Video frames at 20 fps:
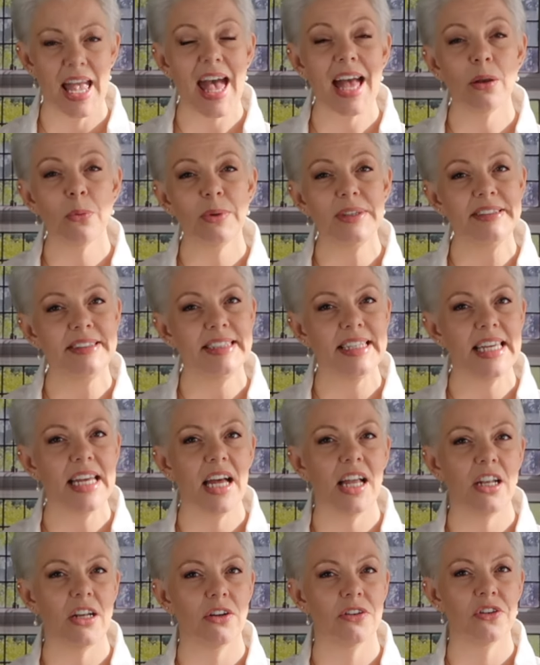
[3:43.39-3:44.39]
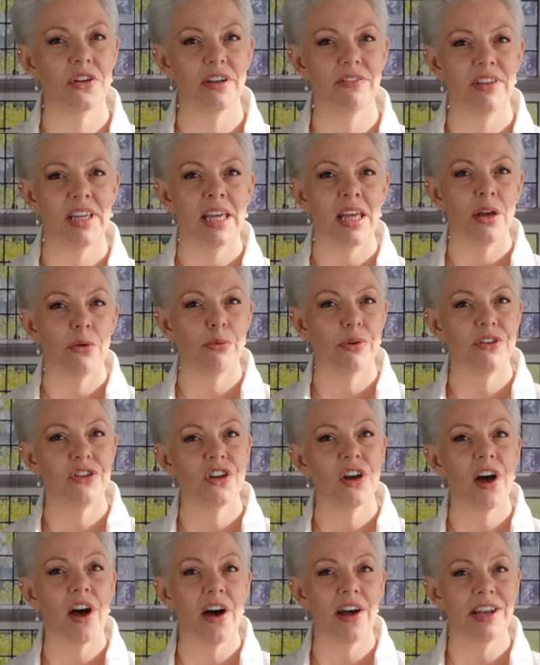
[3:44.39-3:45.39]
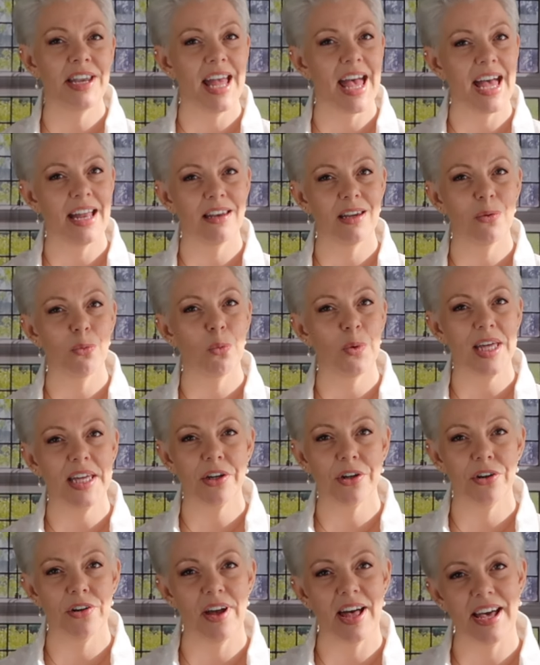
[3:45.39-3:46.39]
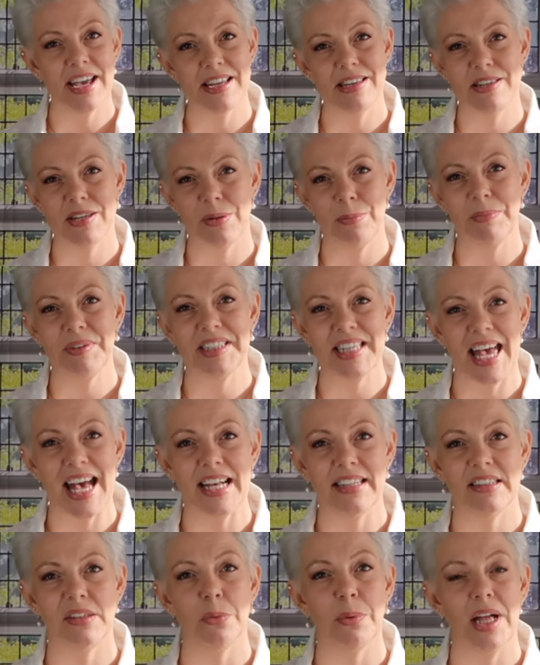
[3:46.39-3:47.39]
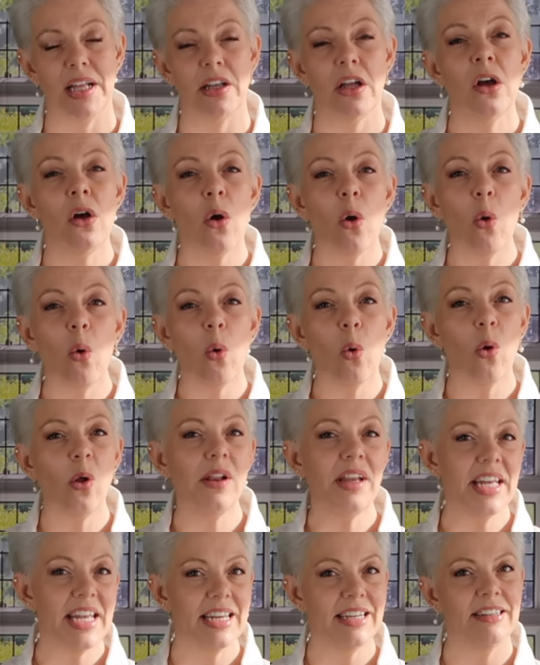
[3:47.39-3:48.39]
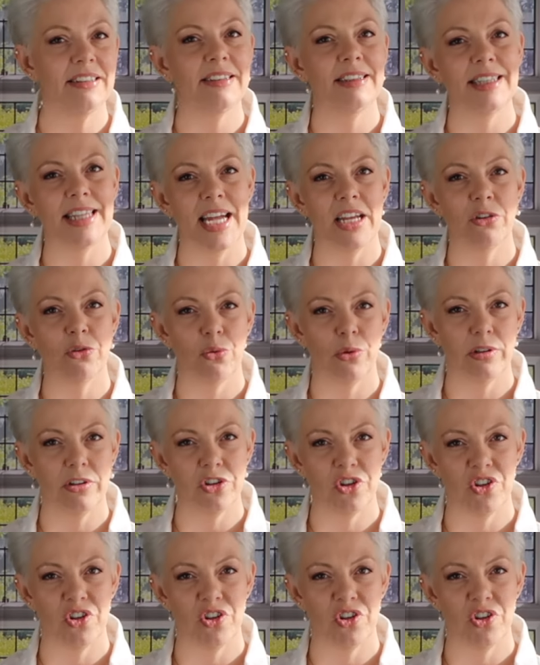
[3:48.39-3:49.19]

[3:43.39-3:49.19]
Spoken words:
And we see a lot of rattan and wicker items as well, all in its natural